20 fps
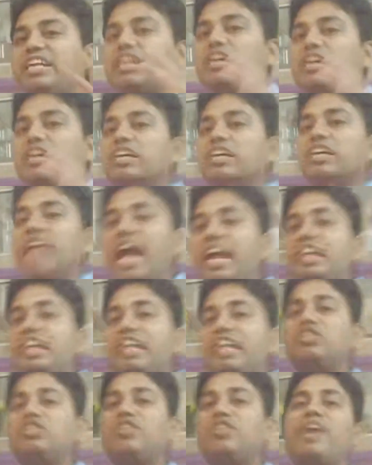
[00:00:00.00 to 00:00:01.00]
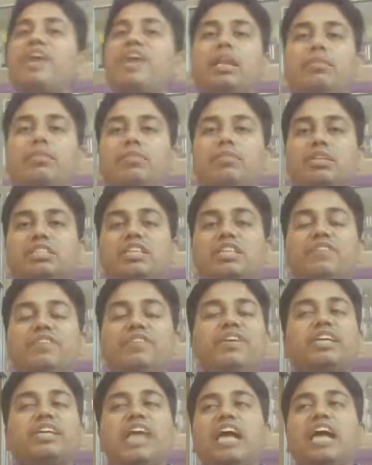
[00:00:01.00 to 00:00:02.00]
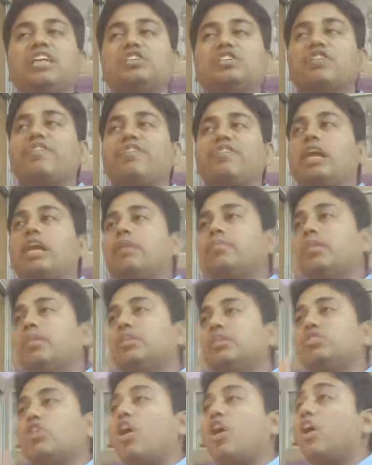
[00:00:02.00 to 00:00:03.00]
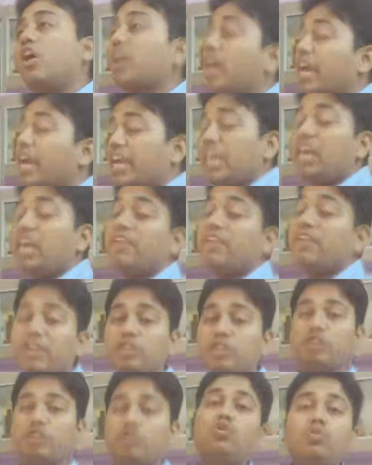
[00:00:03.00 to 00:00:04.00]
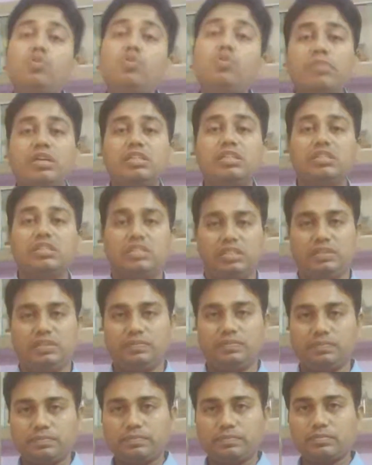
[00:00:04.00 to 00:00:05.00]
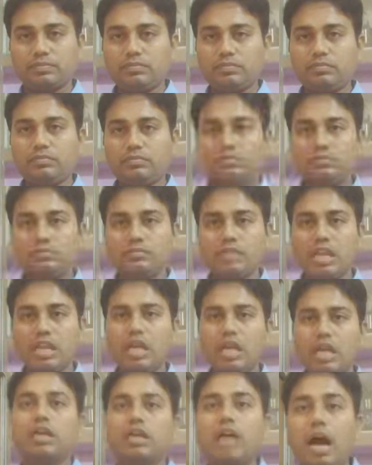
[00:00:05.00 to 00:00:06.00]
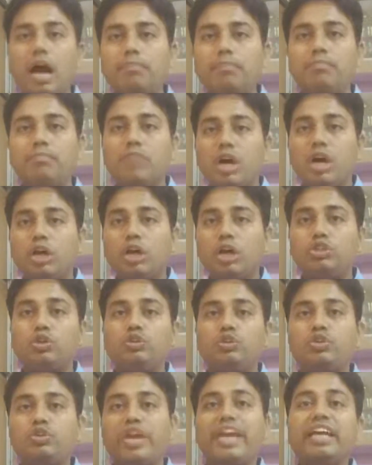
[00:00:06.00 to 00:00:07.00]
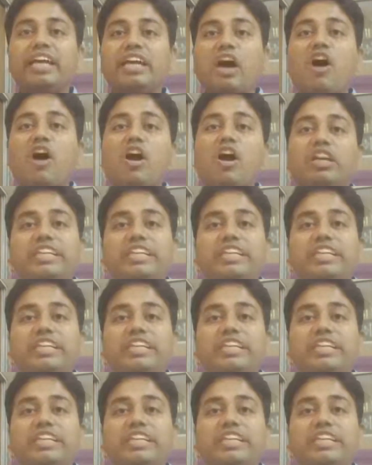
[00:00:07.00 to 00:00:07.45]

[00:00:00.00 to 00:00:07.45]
kinds of animals, or even humans come to drink or take